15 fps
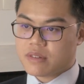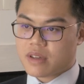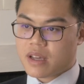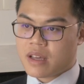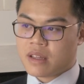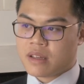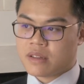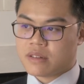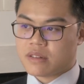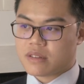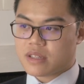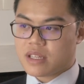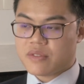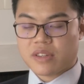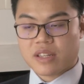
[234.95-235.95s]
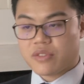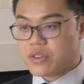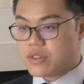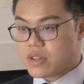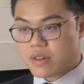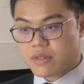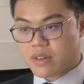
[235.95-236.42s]
And even if you
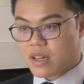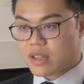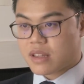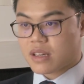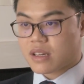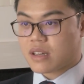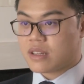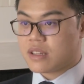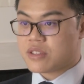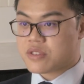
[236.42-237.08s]
don't, I think